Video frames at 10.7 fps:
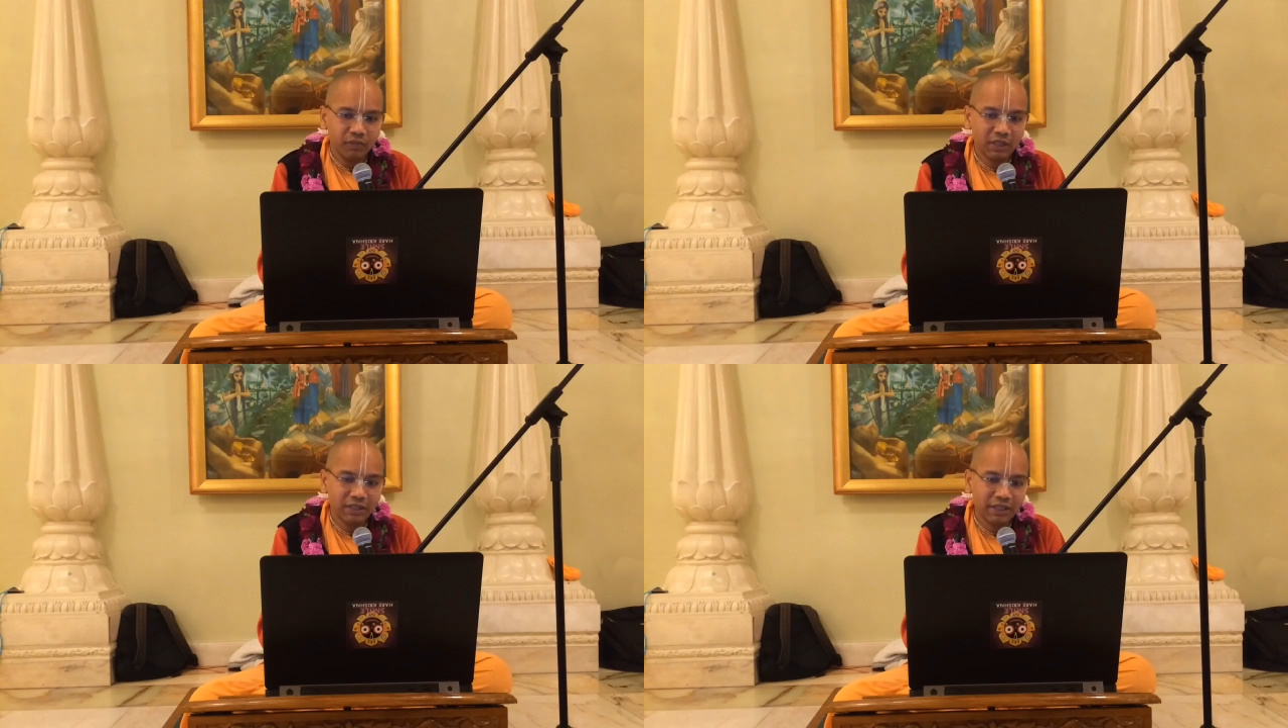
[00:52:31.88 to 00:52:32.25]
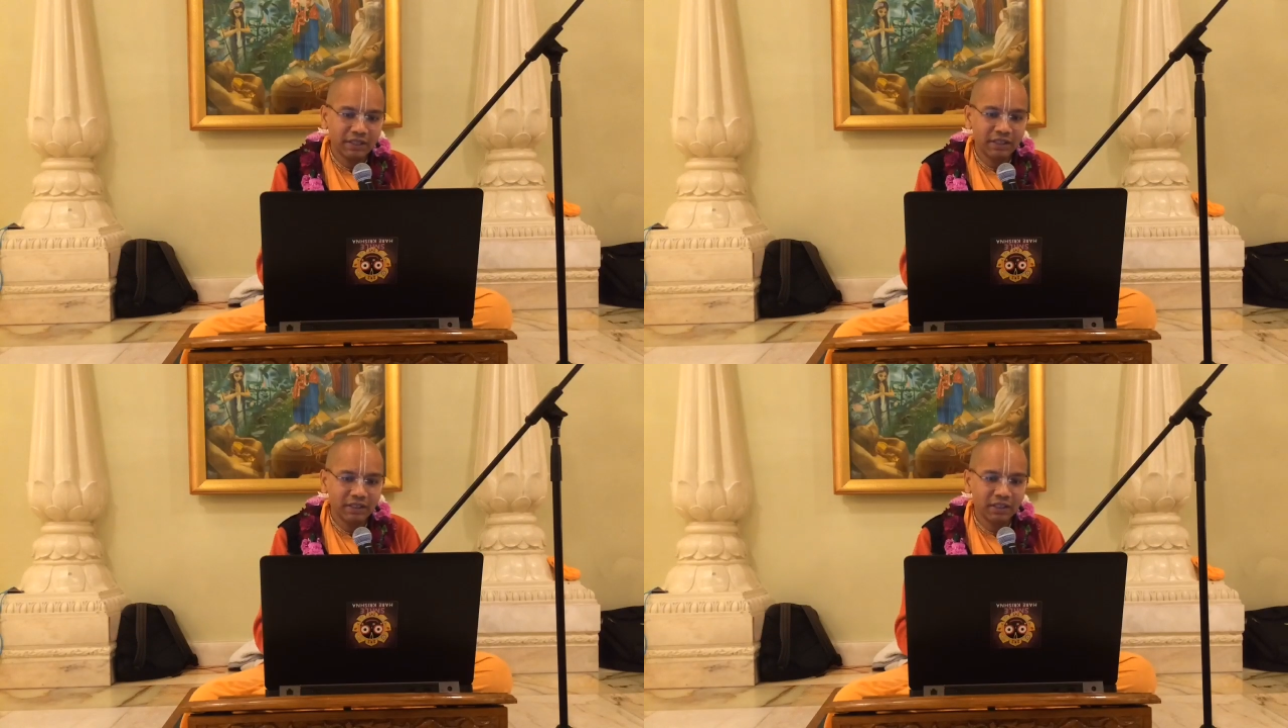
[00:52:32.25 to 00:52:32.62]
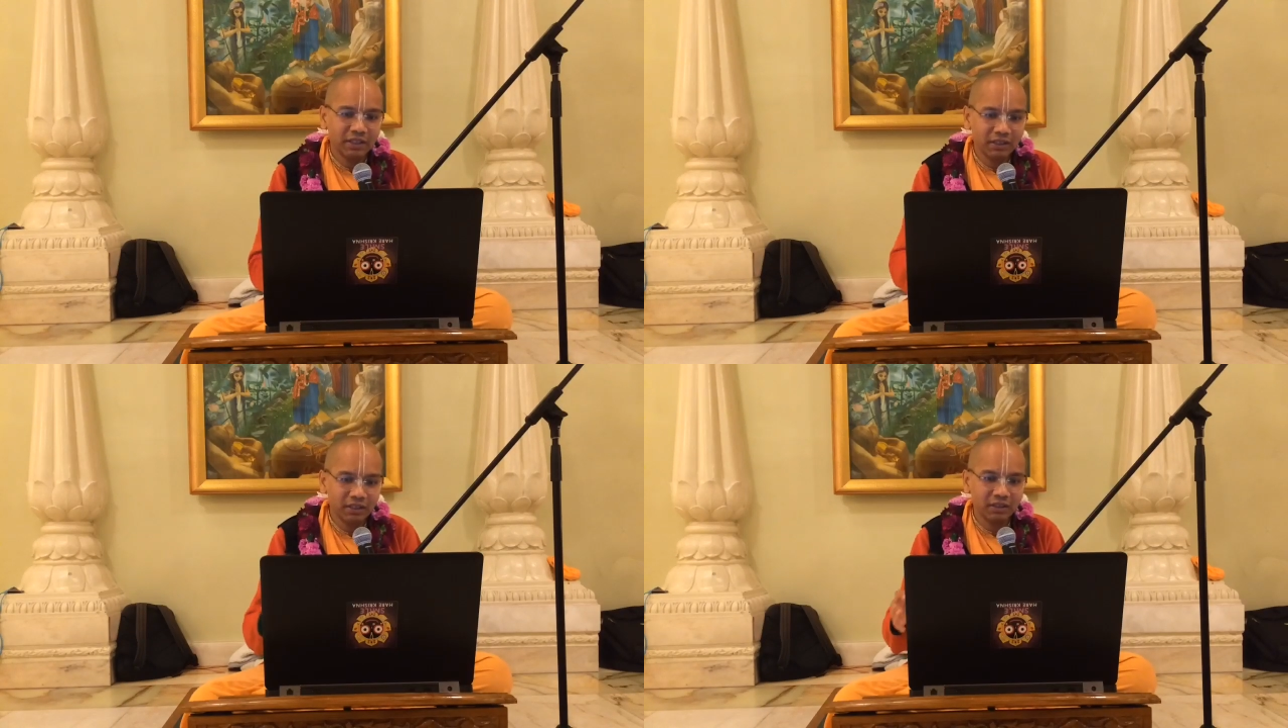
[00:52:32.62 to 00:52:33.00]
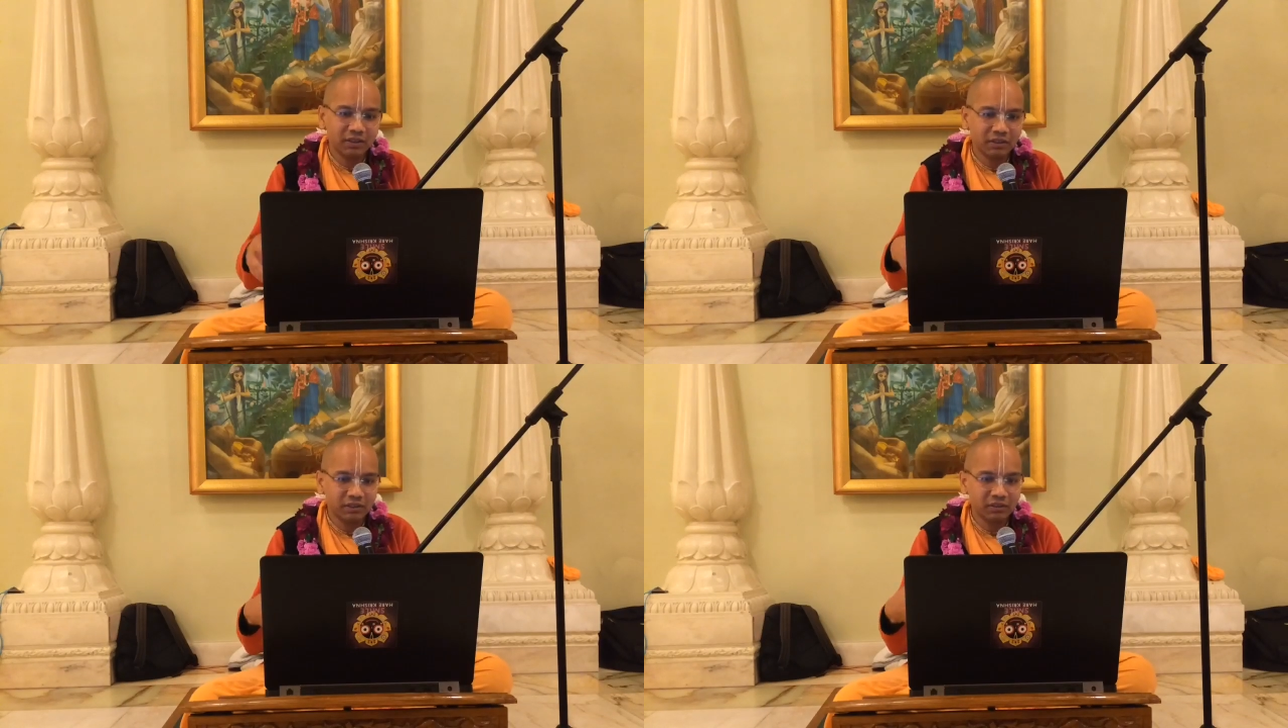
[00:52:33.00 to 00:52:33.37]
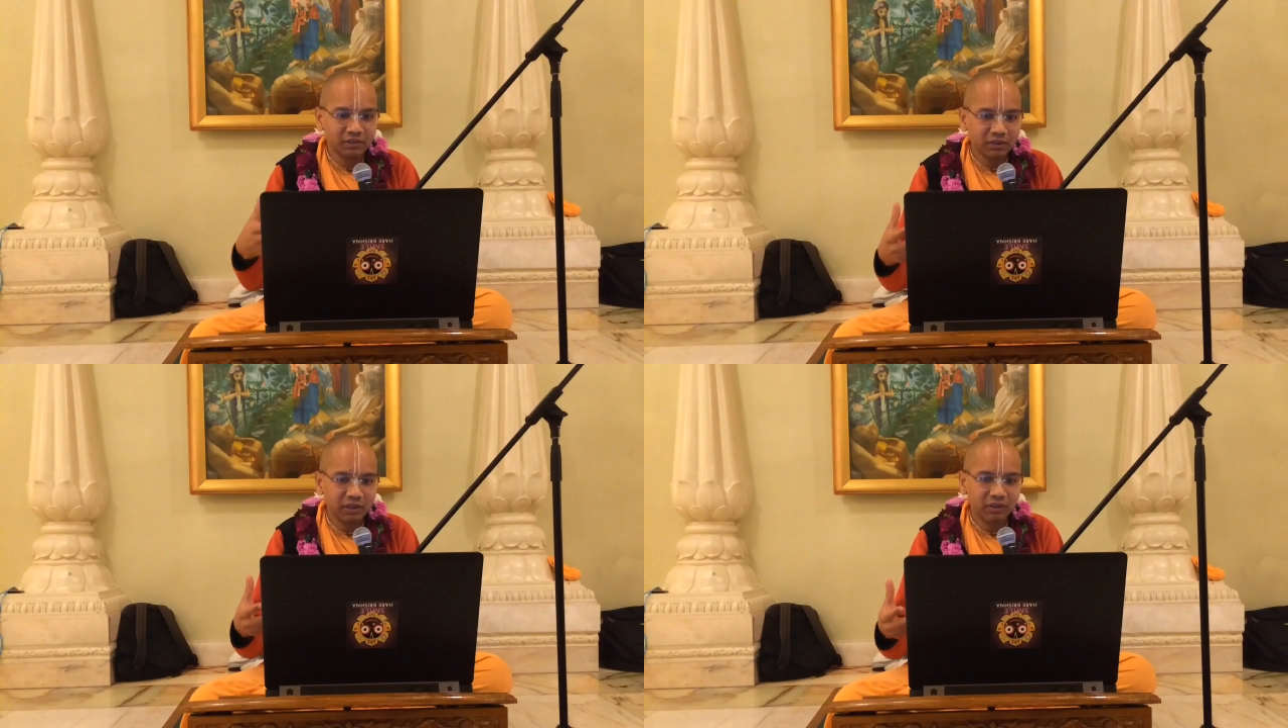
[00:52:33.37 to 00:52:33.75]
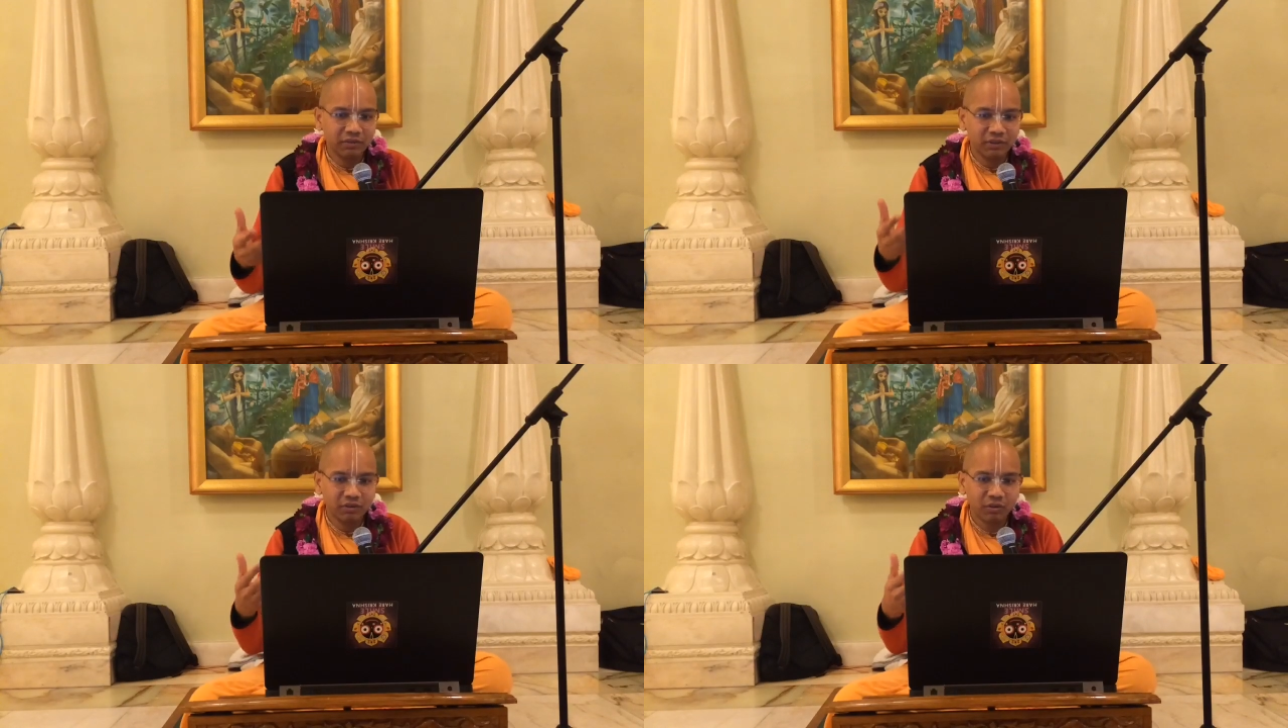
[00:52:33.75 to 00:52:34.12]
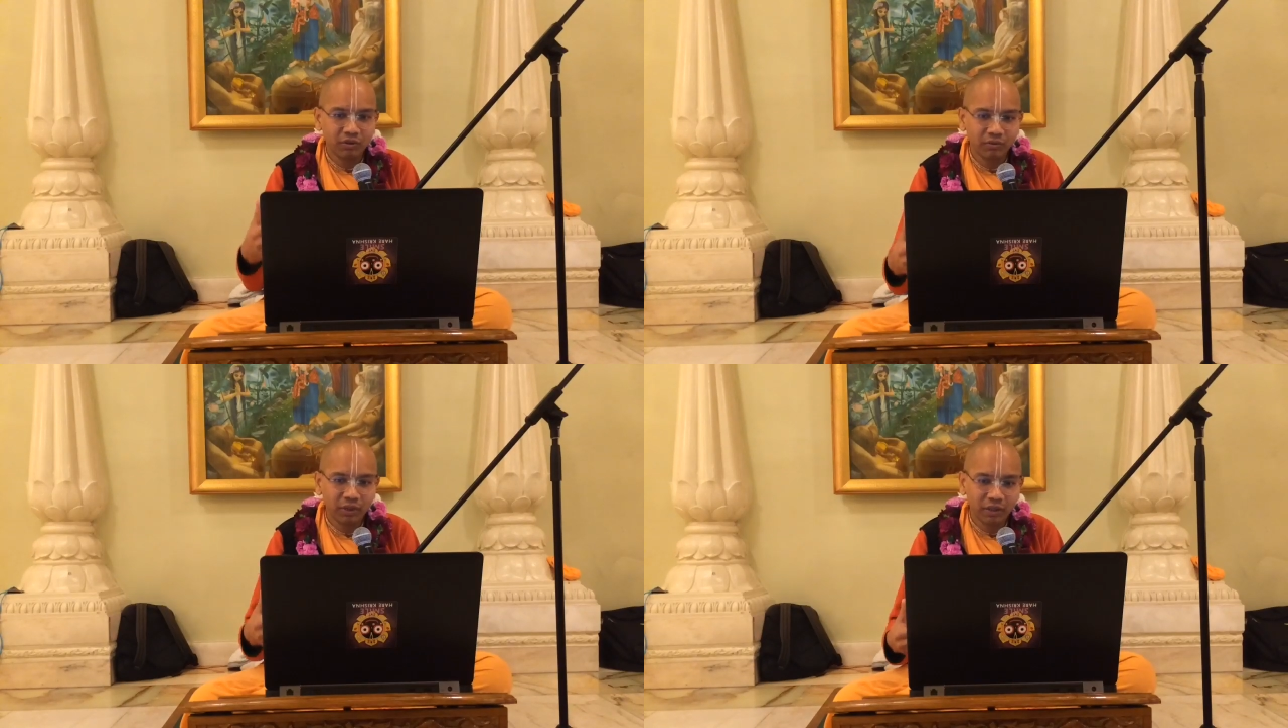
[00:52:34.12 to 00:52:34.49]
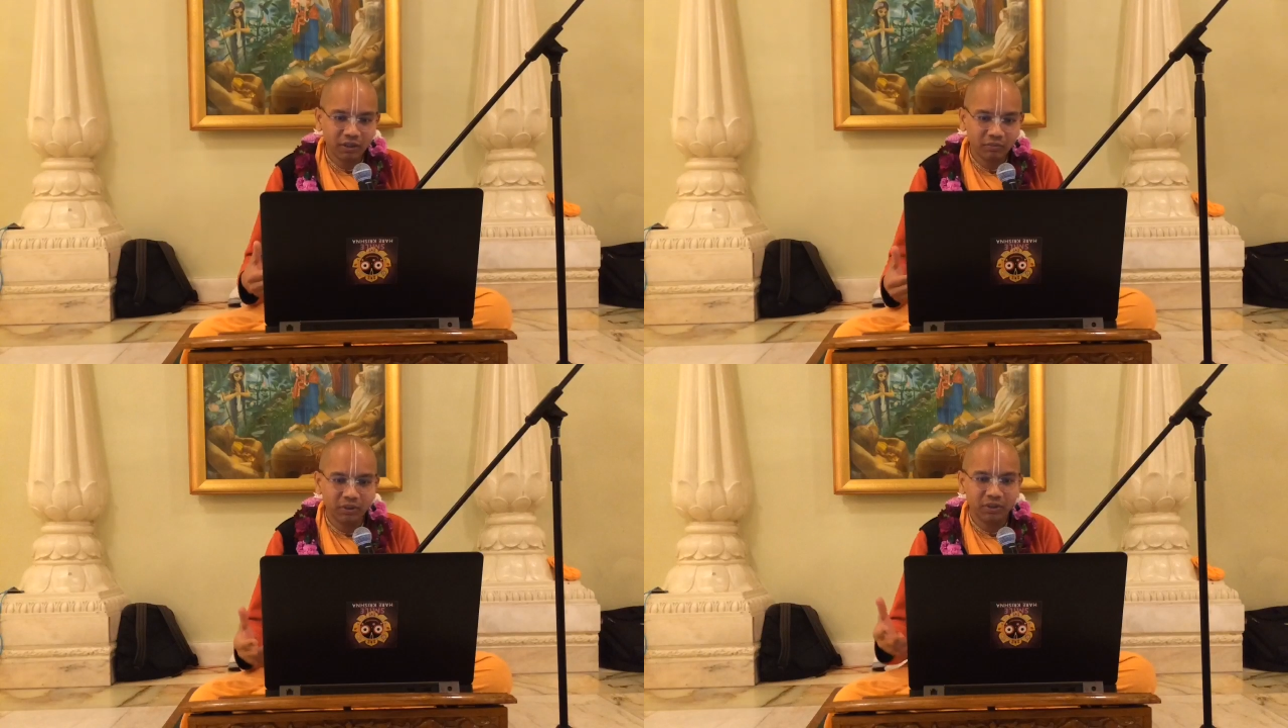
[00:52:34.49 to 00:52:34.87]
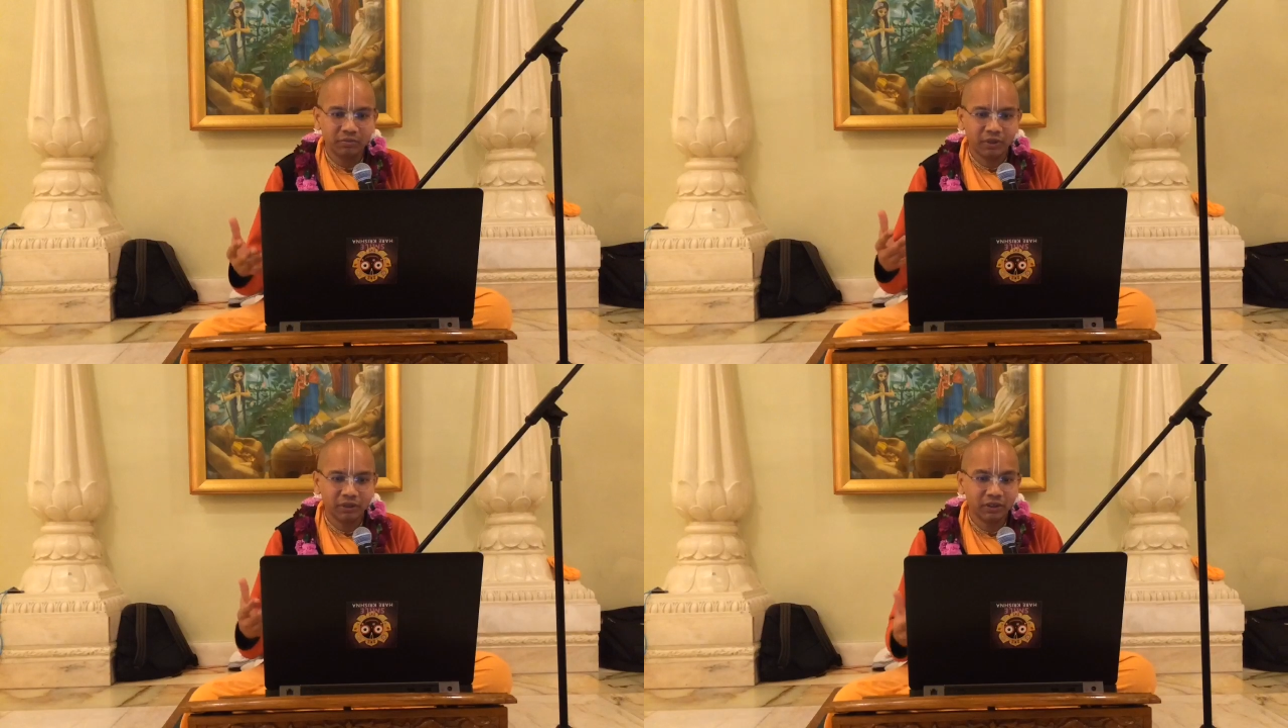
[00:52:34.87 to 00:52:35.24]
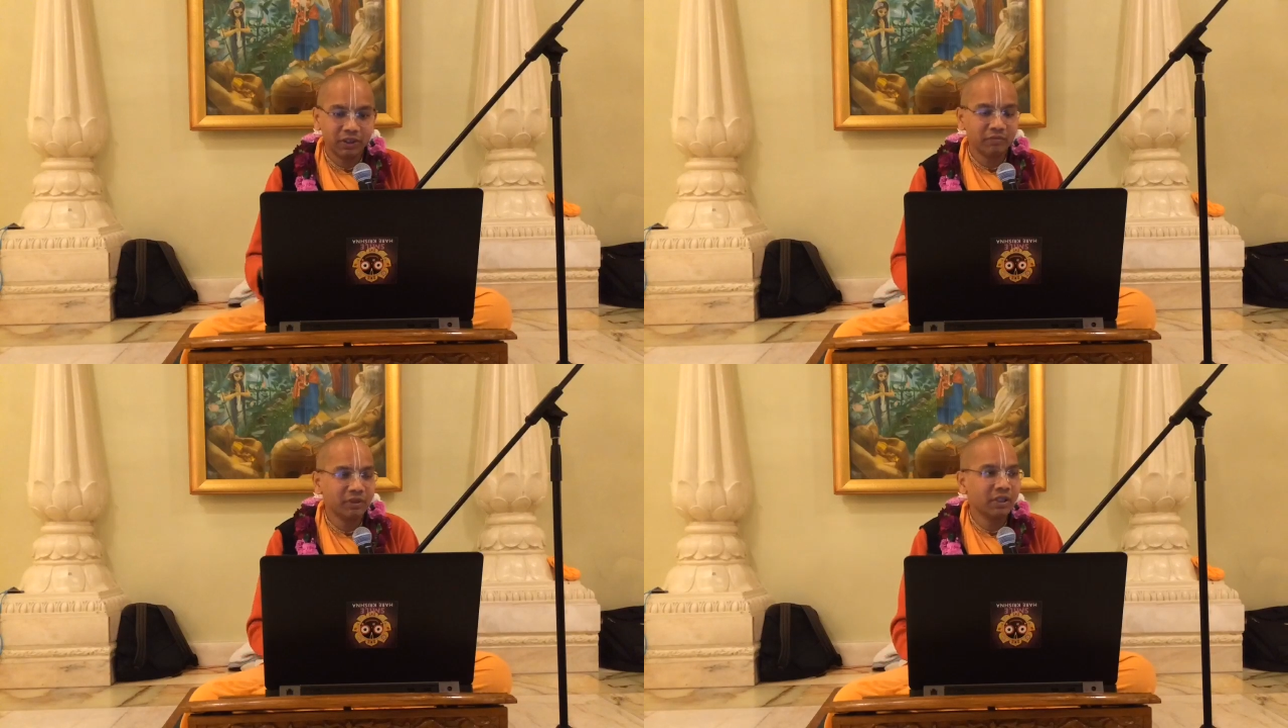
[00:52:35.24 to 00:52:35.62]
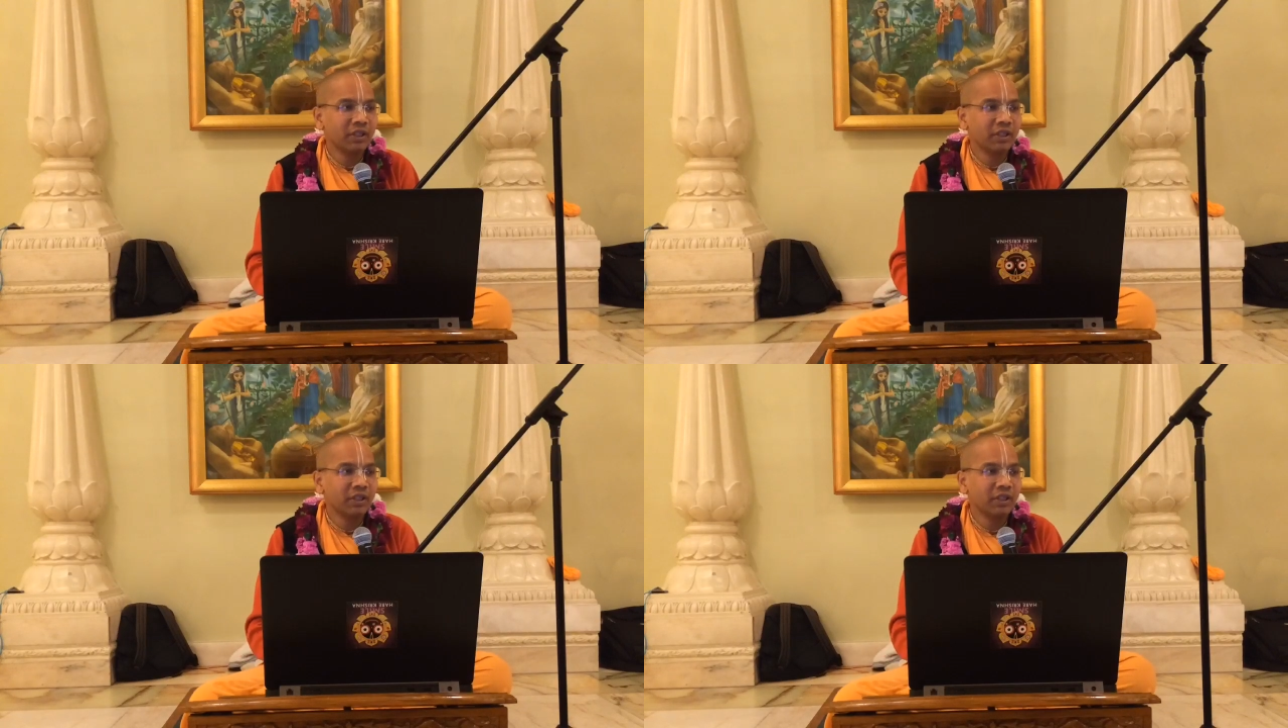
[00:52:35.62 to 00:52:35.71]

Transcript: sensing that he is going to wind up his pastimes.